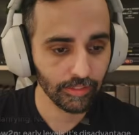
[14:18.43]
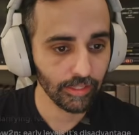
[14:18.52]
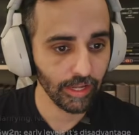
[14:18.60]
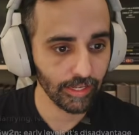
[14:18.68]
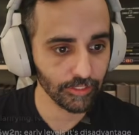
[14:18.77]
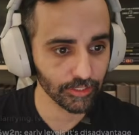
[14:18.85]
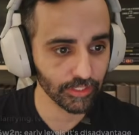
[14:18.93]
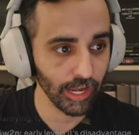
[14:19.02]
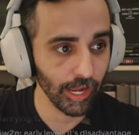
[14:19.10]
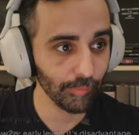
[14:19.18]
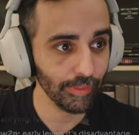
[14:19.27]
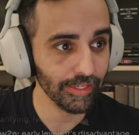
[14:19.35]
I just
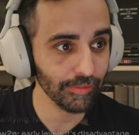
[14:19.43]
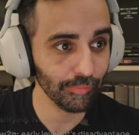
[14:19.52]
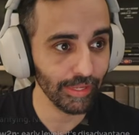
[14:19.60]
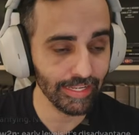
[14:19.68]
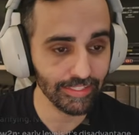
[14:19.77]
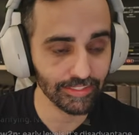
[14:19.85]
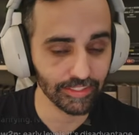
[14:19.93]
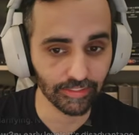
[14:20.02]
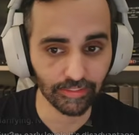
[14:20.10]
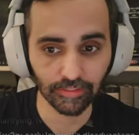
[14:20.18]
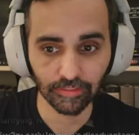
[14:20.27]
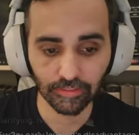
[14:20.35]
copied and
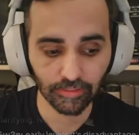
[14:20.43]
pasted.